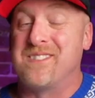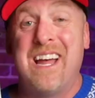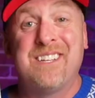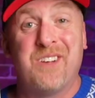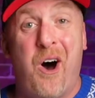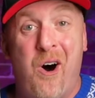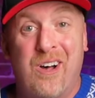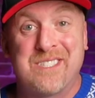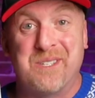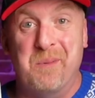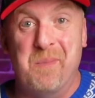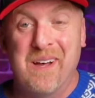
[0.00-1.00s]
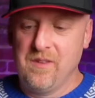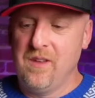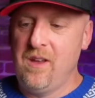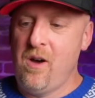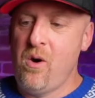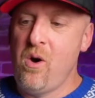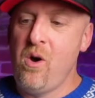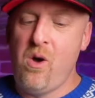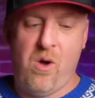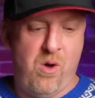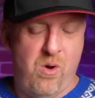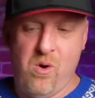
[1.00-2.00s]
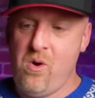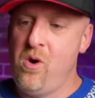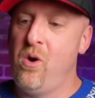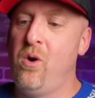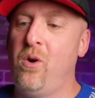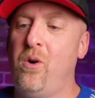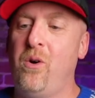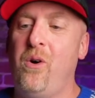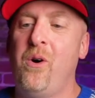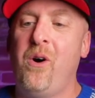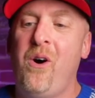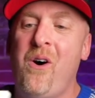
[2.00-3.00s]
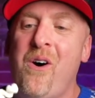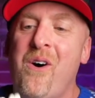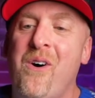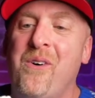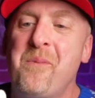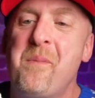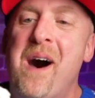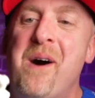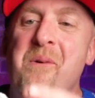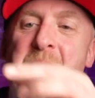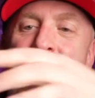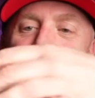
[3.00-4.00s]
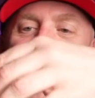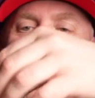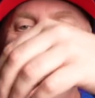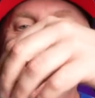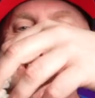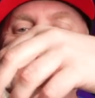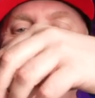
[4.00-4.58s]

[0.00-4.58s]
That's awesome. Oh, my word.